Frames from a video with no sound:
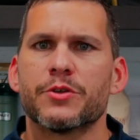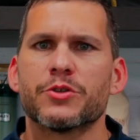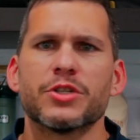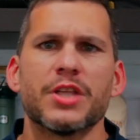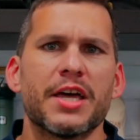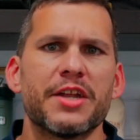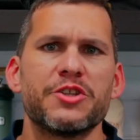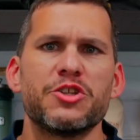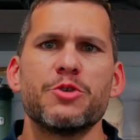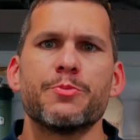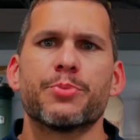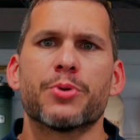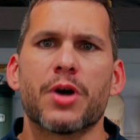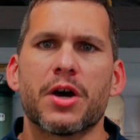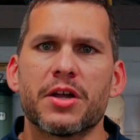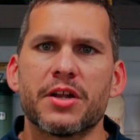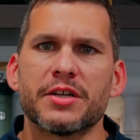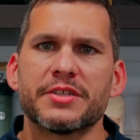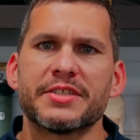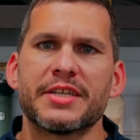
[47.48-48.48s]
There's a lot of new
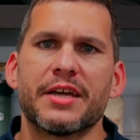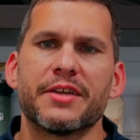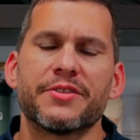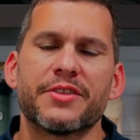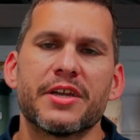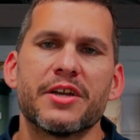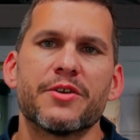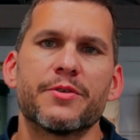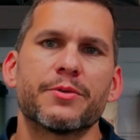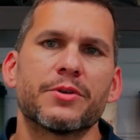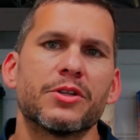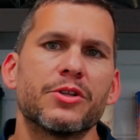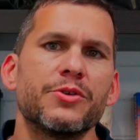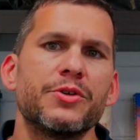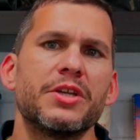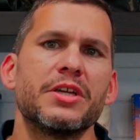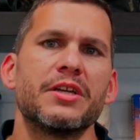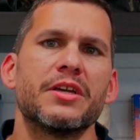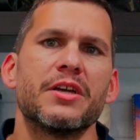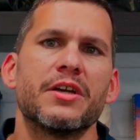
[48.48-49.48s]
products out there,
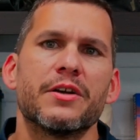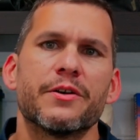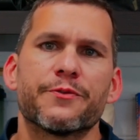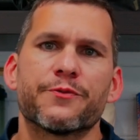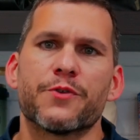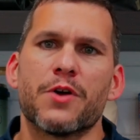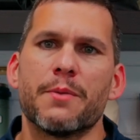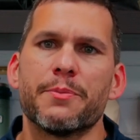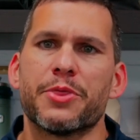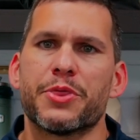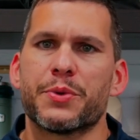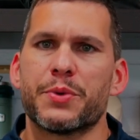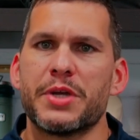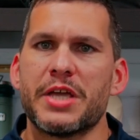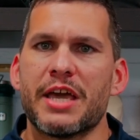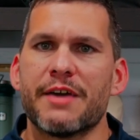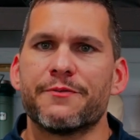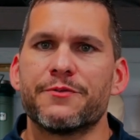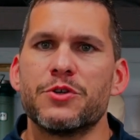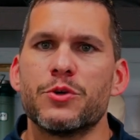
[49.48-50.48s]
including from
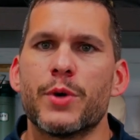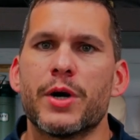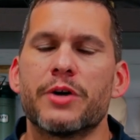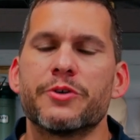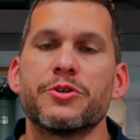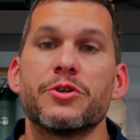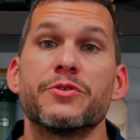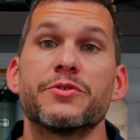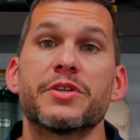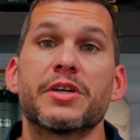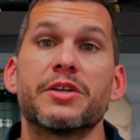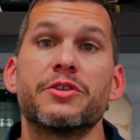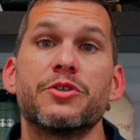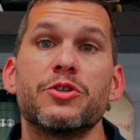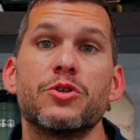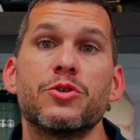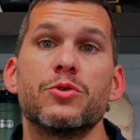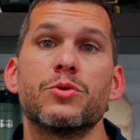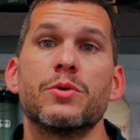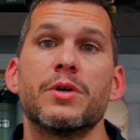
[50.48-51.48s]
3FUL using a
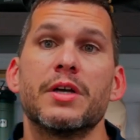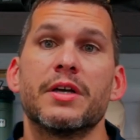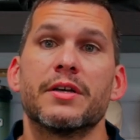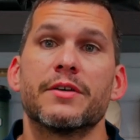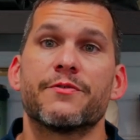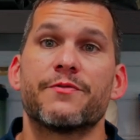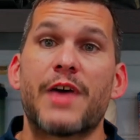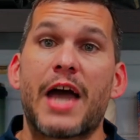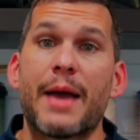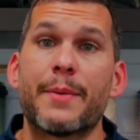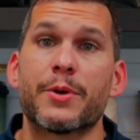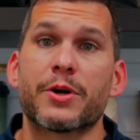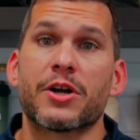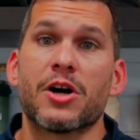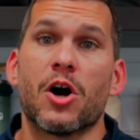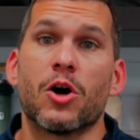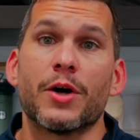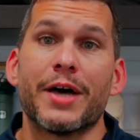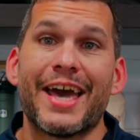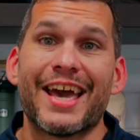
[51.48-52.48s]
new fabric
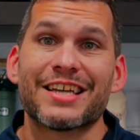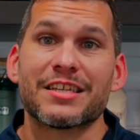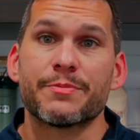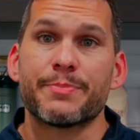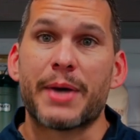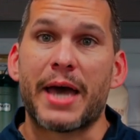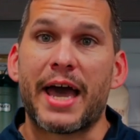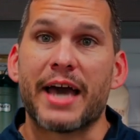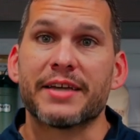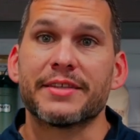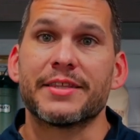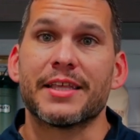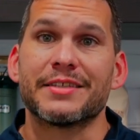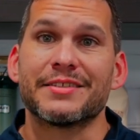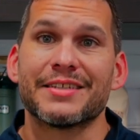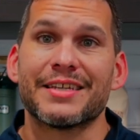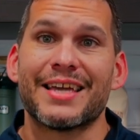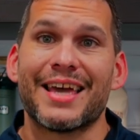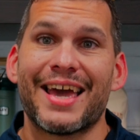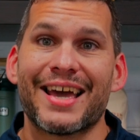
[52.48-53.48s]
called XPAC,
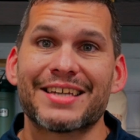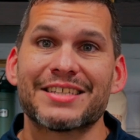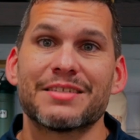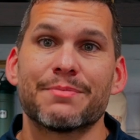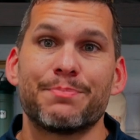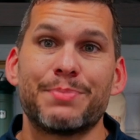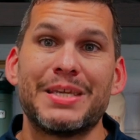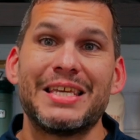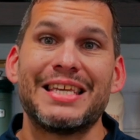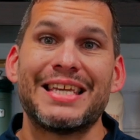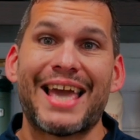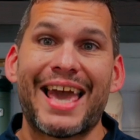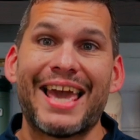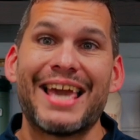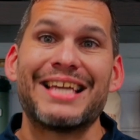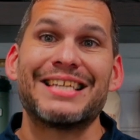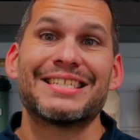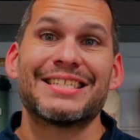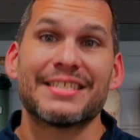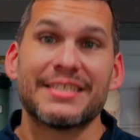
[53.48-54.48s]
that's
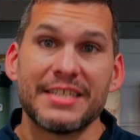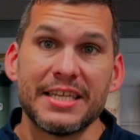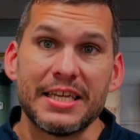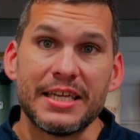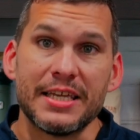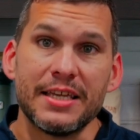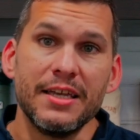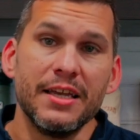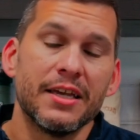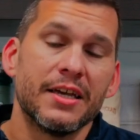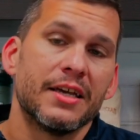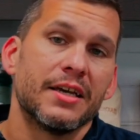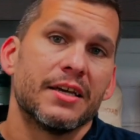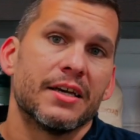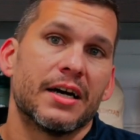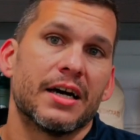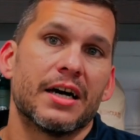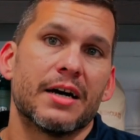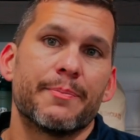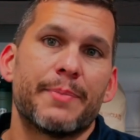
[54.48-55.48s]
X-P-A-C.
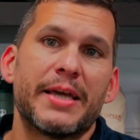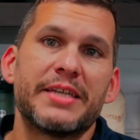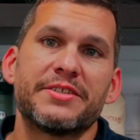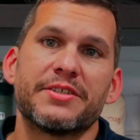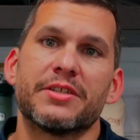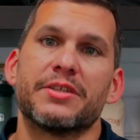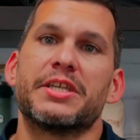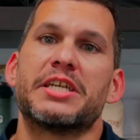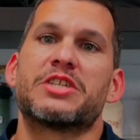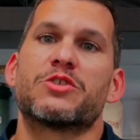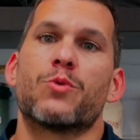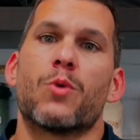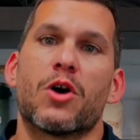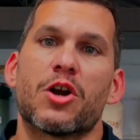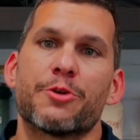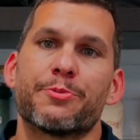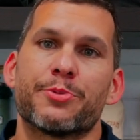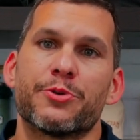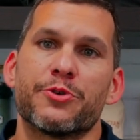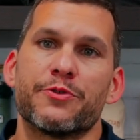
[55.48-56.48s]
Uh, basically, it's
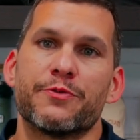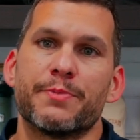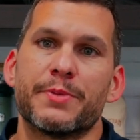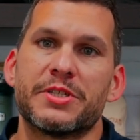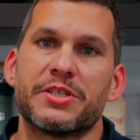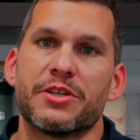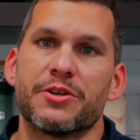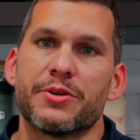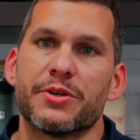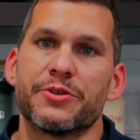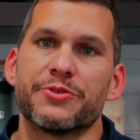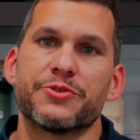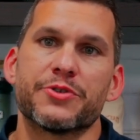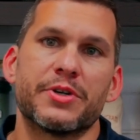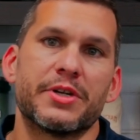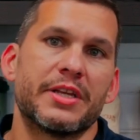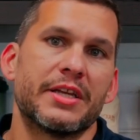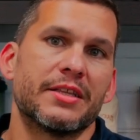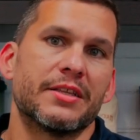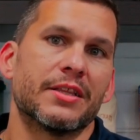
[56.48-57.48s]
waterproof material, so
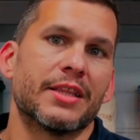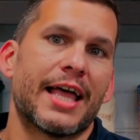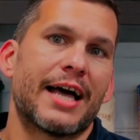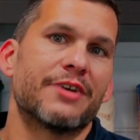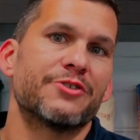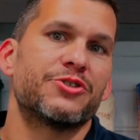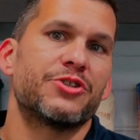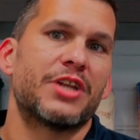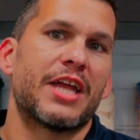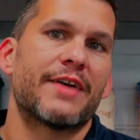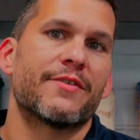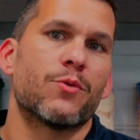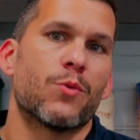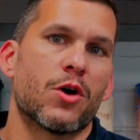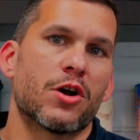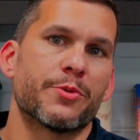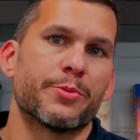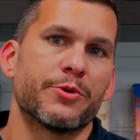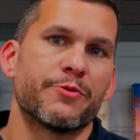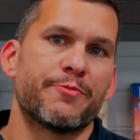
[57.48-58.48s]
it, it allows you to have a
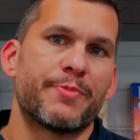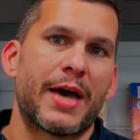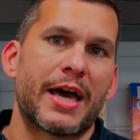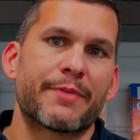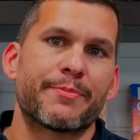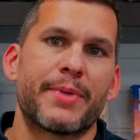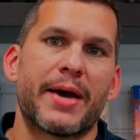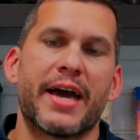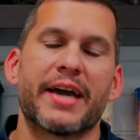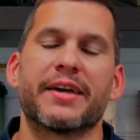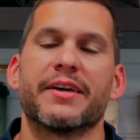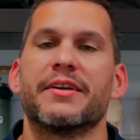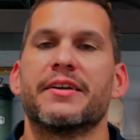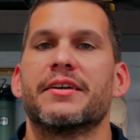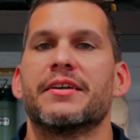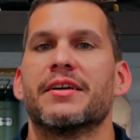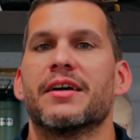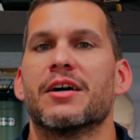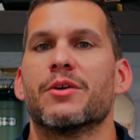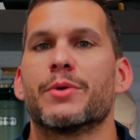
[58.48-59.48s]
waterproof backpack
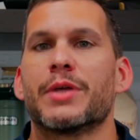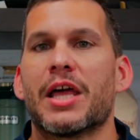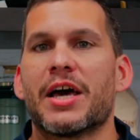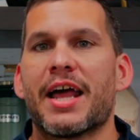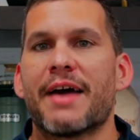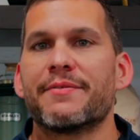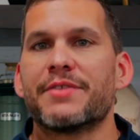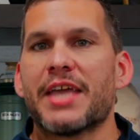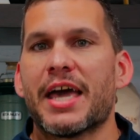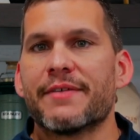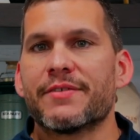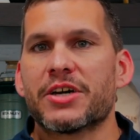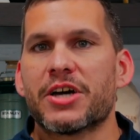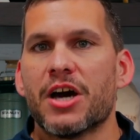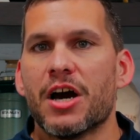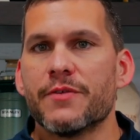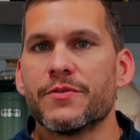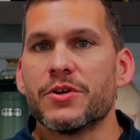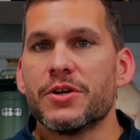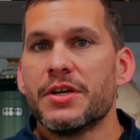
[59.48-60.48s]
uh, without having to have a
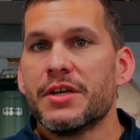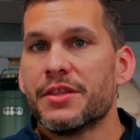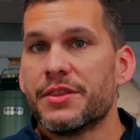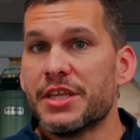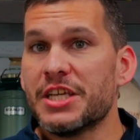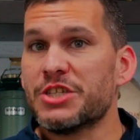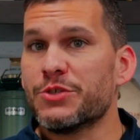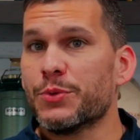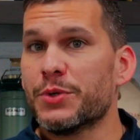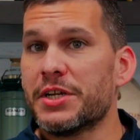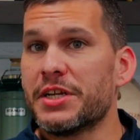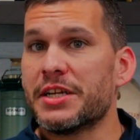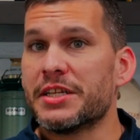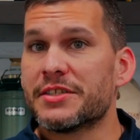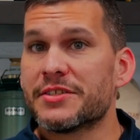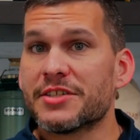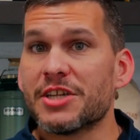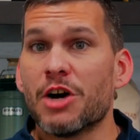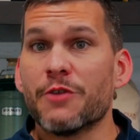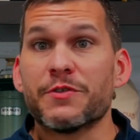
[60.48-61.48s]
cover. This one in
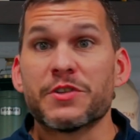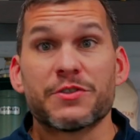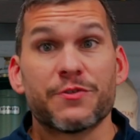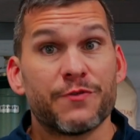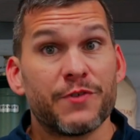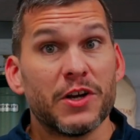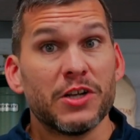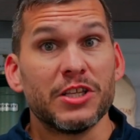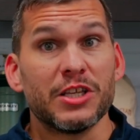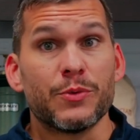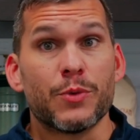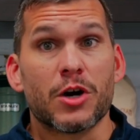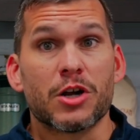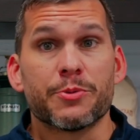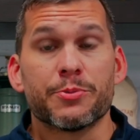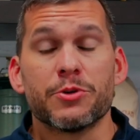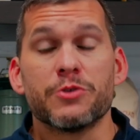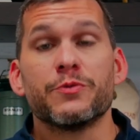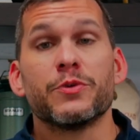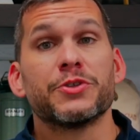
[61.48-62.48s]
itself is fairly
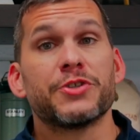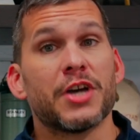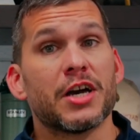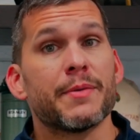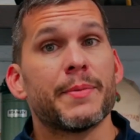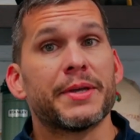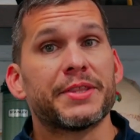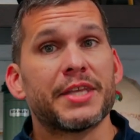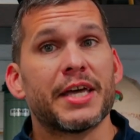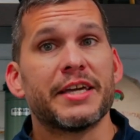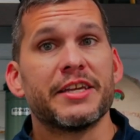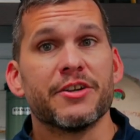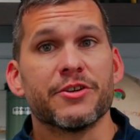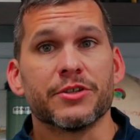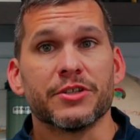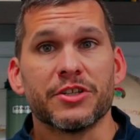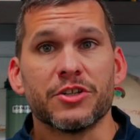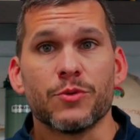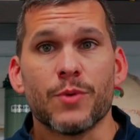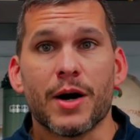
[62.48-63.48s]
waterproof. We'll talk about that here
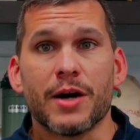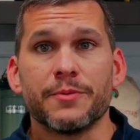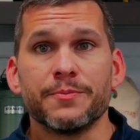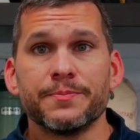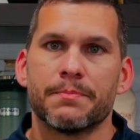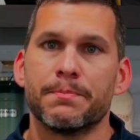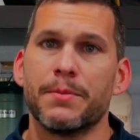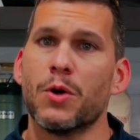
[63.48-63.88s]
in a little while.